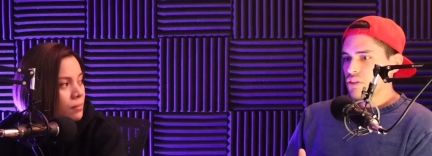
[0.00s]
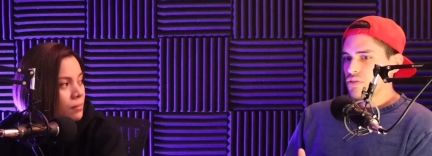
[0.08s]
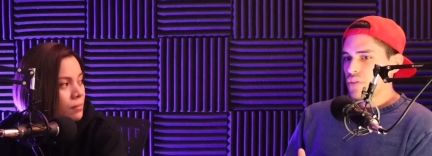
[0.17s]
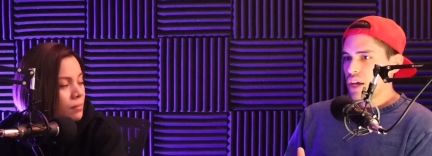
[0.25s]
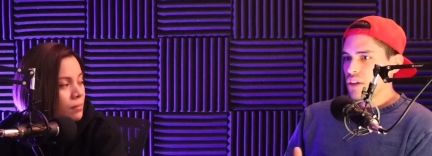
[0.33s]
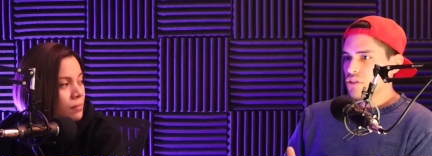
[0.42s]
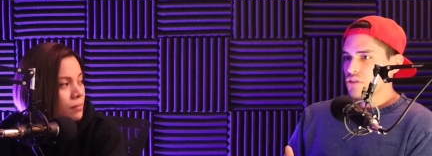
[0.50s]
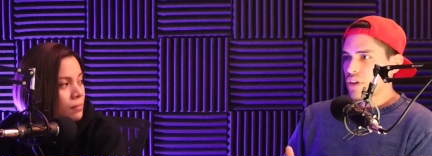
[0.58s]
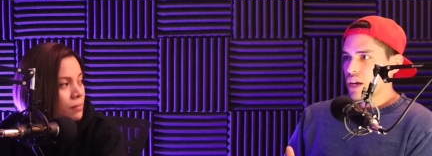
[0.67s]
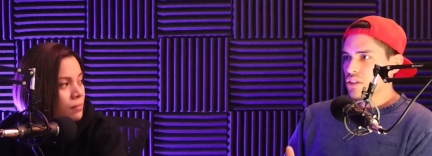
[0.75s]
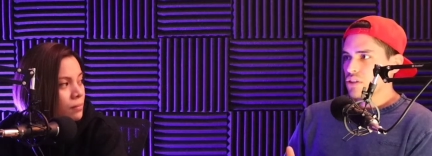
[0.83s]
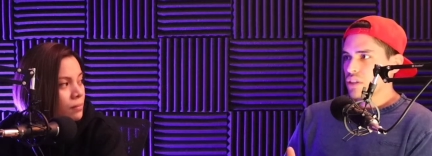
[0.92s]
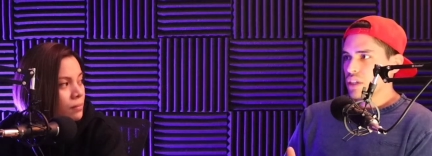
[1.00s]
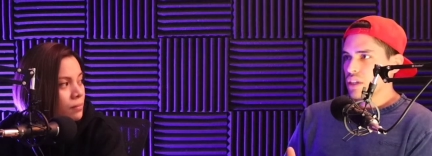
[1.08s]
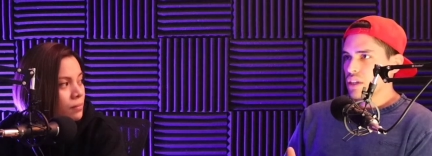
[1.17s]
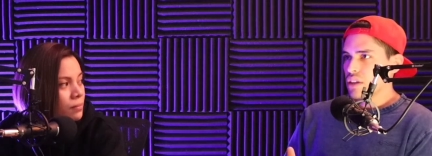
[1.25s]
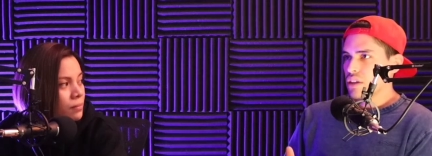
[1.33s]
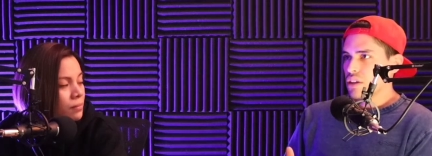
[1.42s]
Speaker 1: that those values are
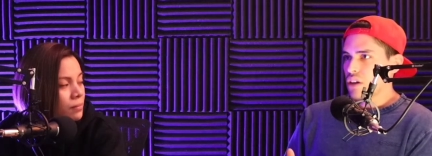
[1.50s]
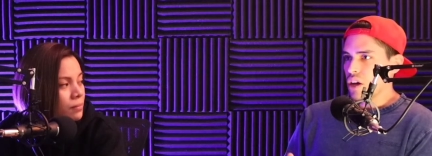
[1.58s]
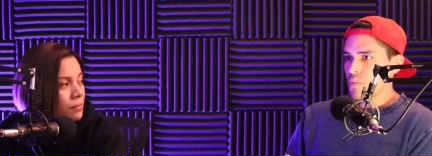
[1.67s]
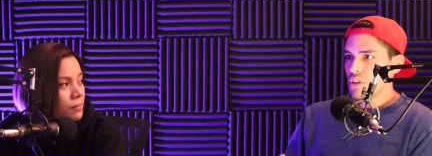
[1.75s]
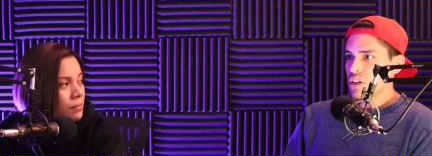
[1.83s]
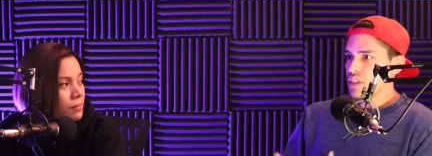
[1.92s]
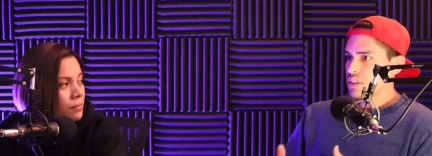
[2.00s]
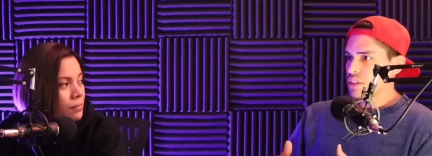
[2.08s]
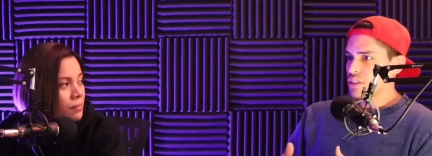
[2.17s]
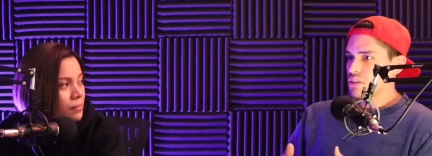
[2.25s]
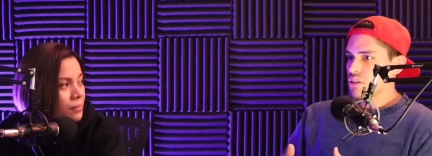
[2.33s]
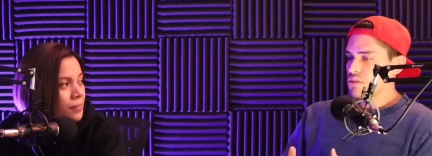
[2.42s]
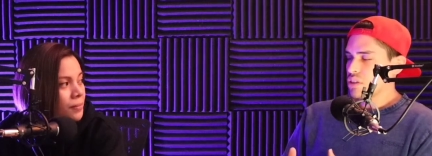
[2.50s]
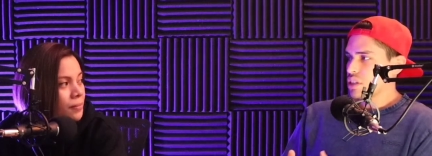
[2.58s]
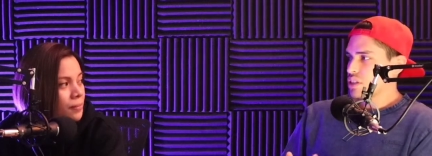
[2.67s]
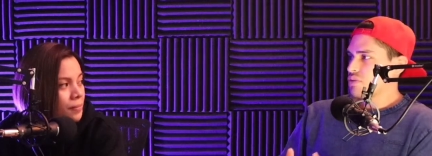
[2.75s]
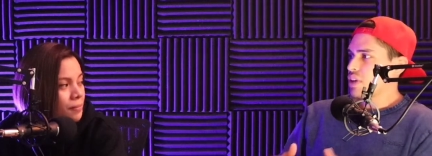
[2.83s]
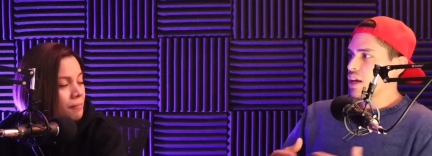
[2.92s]
actually communist and
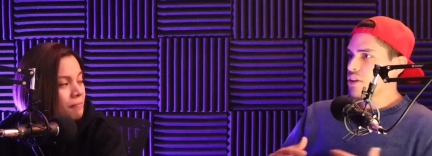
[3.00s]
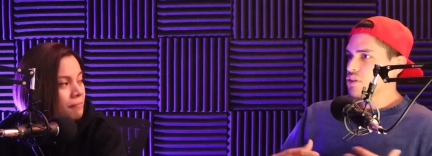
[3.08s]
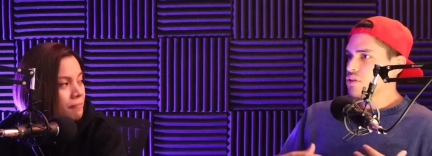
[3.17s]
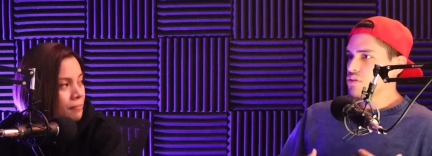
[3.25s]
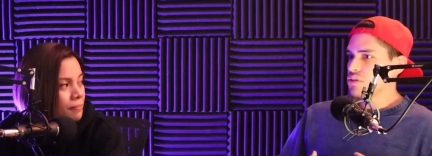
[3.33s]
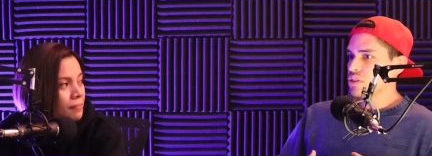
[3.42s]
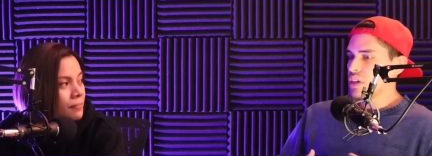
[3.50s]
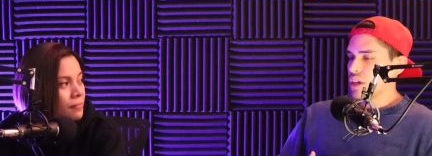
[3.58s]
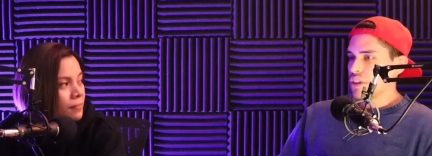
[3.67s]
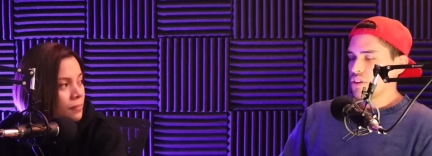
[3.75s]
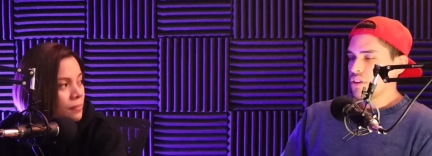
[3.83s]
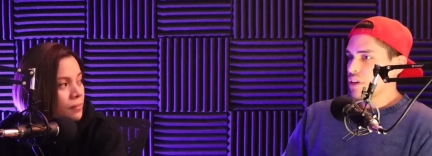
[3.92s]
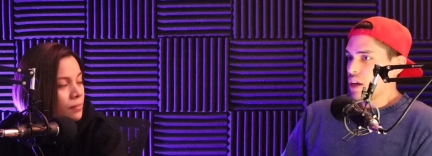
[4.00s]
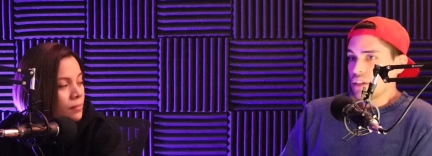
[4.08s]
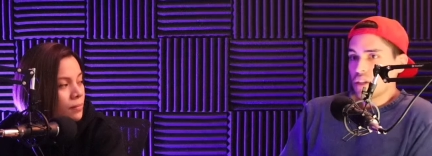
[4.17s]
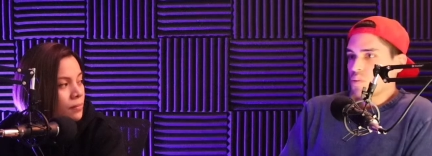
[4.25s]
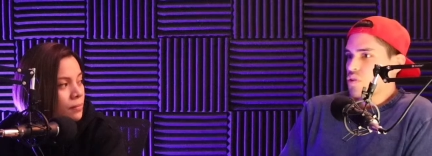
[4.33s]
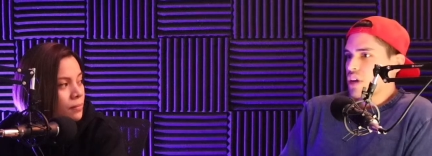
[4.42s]
socialist values. They're not
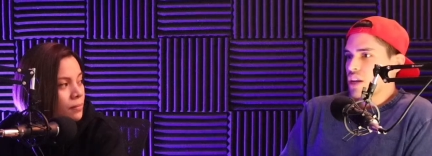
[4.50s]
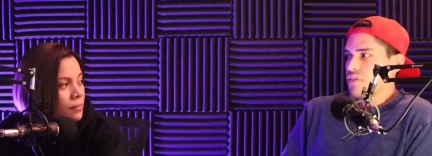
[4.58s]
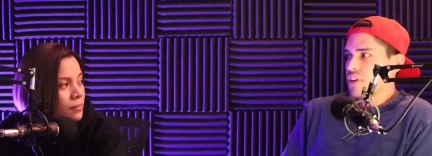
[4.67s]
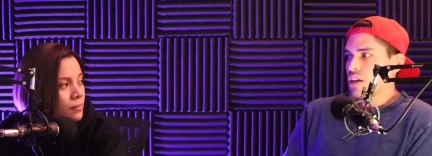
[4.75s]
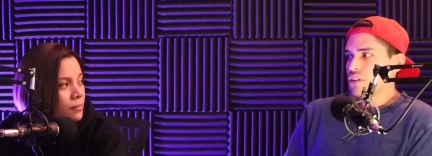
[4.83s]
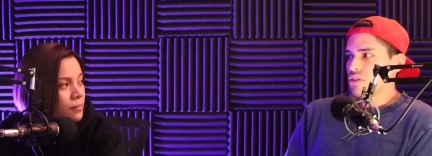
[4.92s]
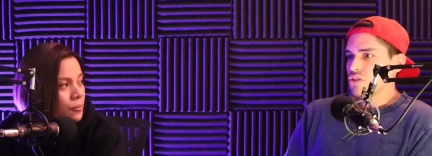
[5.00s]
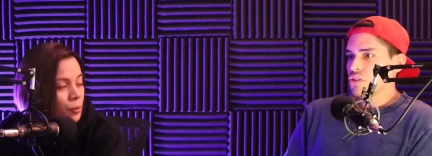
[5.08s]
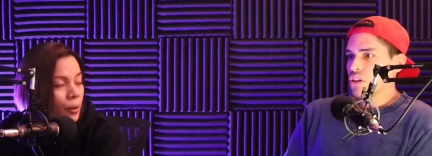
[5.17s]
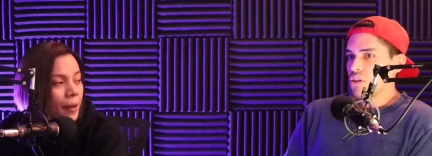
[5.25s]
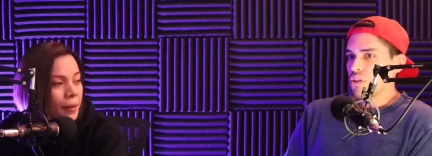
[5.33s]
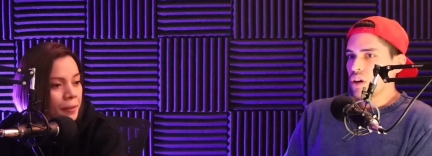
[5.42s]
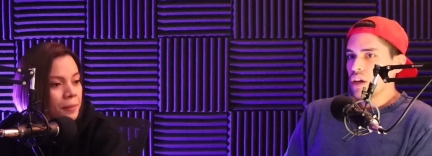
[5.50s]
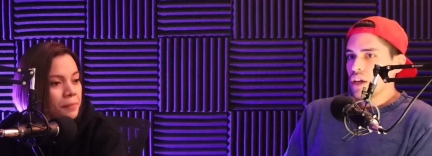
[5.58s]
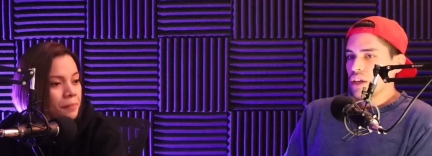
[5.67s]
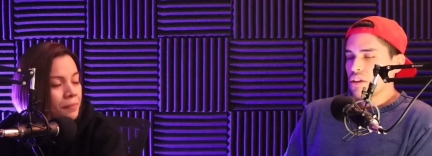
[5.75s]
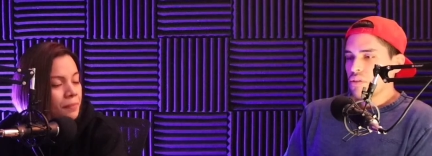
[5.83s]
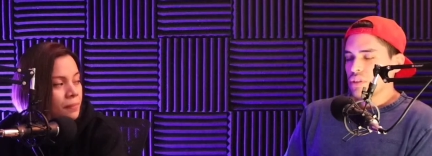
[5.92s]
democratic values. So, right.
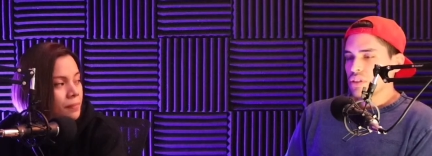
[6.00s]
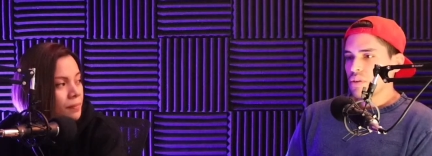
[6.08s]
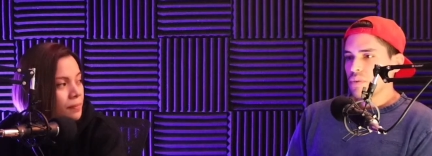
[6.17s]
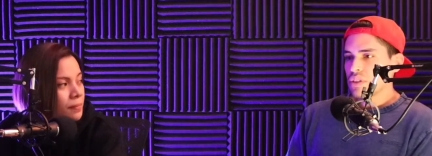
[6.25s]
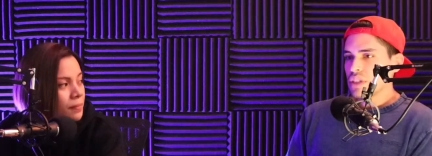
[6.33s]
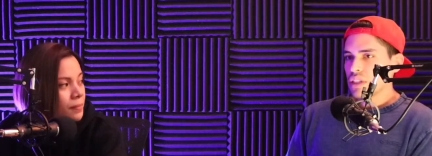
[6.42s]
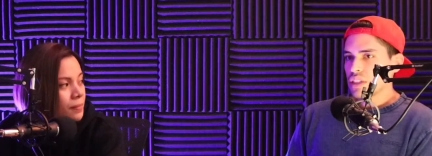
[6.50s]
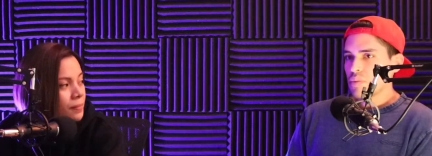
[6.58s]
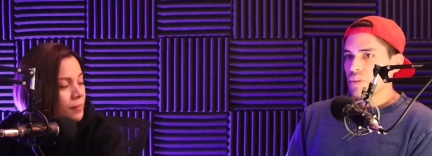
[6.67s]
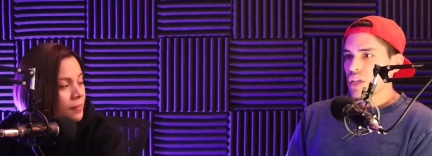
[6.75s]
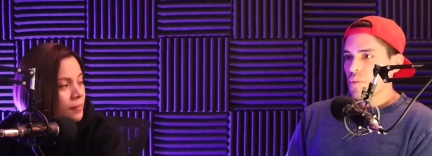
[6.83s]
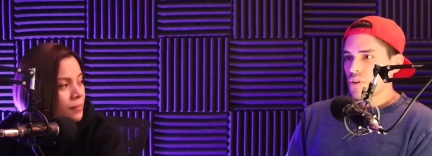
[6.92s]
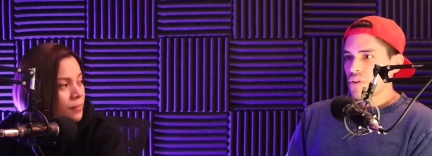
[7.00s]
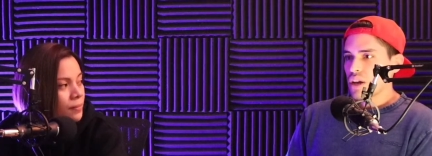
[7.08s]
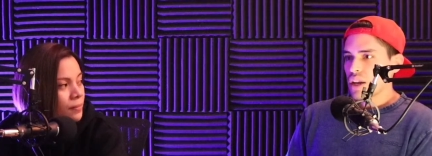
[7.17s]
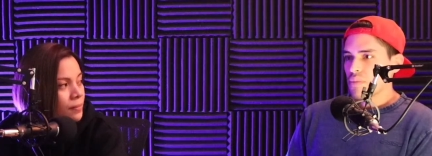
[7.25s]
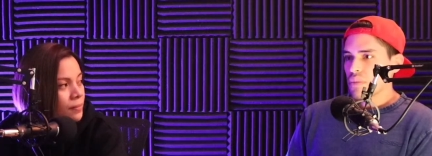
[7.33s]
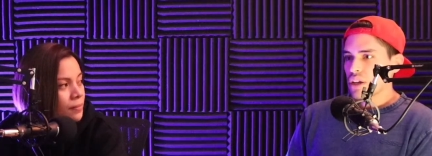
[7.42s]
you know, when someone says I'm a
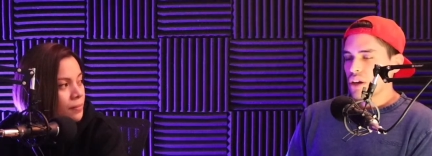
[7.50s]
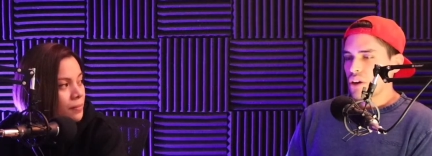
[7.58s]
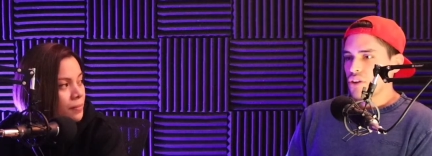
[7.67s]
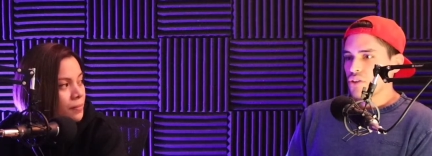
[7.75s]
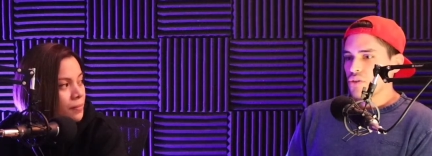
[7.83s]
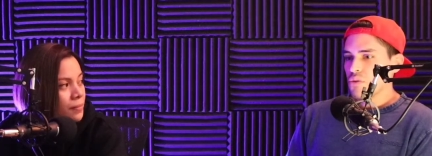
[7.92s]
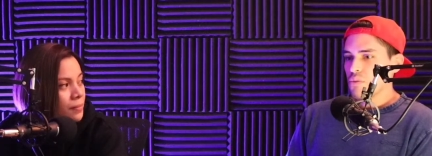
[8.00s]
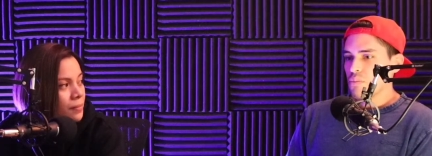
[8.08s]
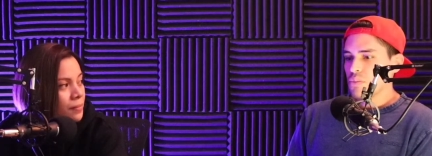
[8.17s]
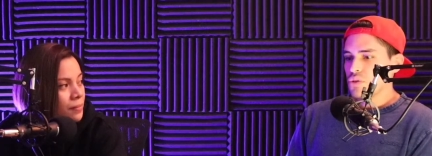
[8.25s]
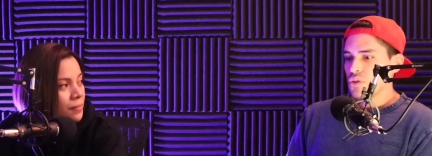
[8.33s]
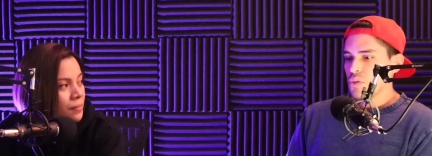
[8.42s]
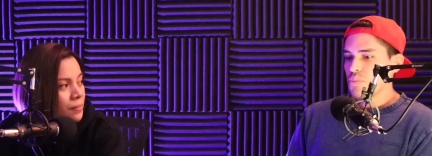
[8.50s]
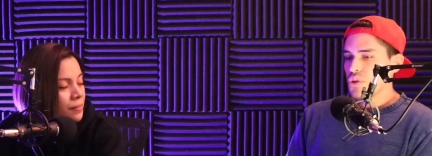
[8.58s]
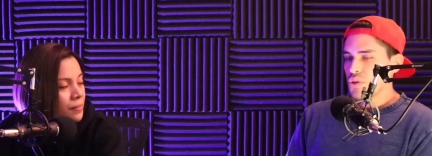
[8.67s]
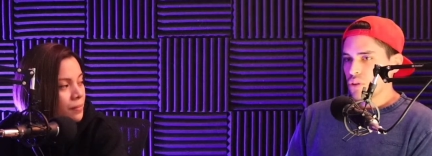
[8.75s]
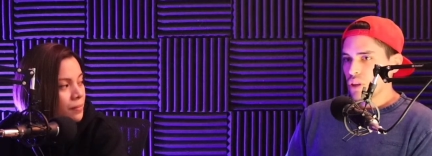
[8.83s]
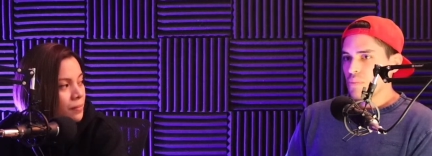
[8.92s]
Democrat, I'm like, are you, do you
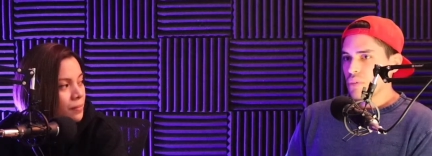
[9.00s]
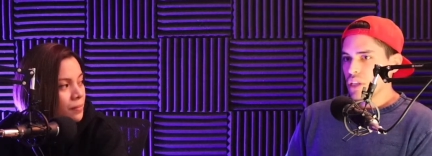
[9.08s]
purely